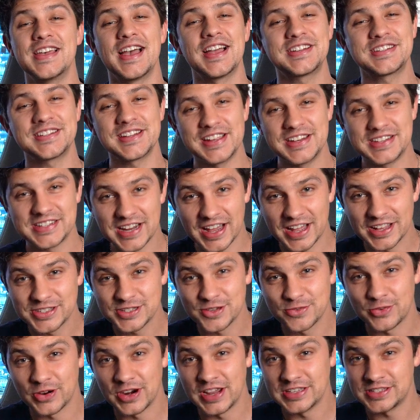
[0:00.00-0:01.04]
actually tons
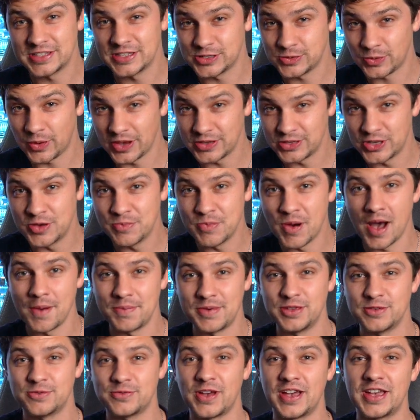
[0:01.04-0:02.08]
of reasons why you might
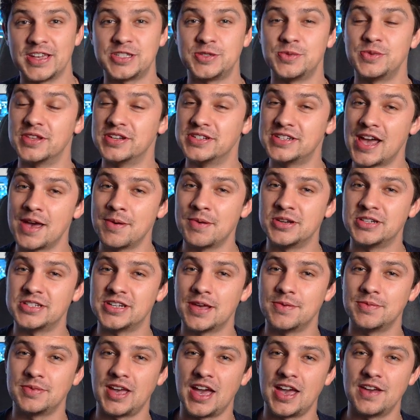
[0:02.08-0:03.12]
be faced with a damaged
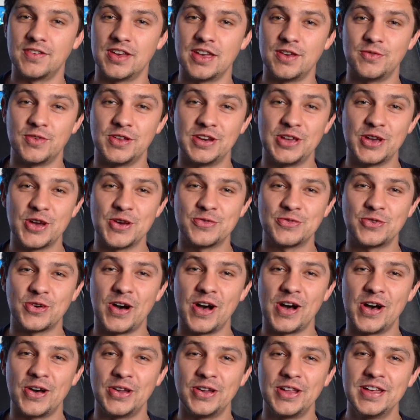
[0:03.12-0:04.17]
MKV video
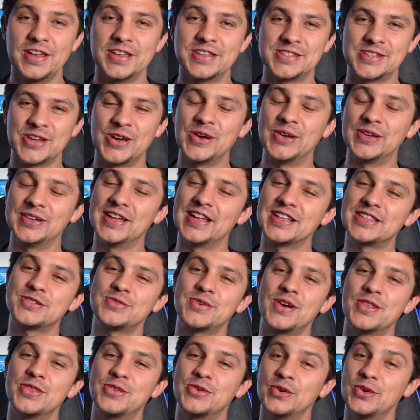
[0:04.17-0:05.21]
file, so let's
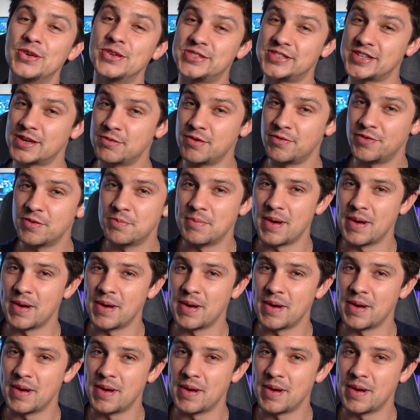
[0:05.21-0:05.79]
run through some of the